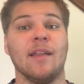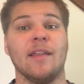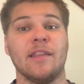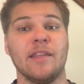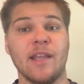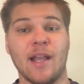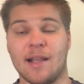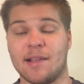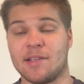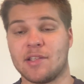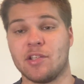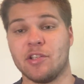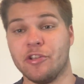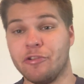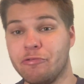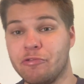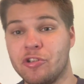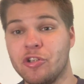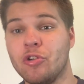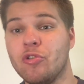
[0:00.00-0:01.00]
Yes,
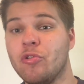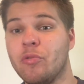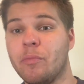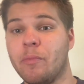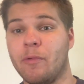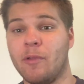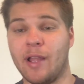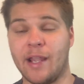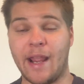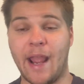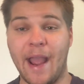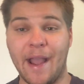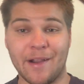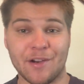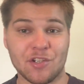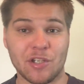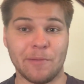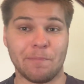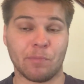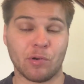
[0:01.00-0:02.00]
you do like
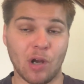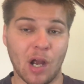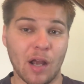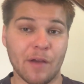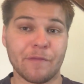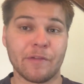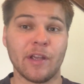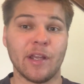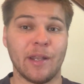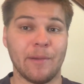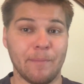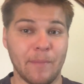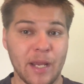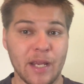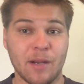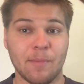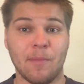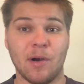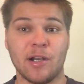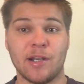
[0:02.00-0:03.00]
actually profit and
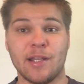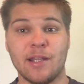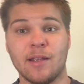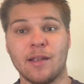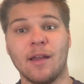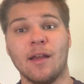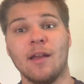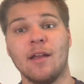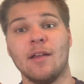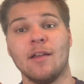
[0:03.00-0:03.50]
make money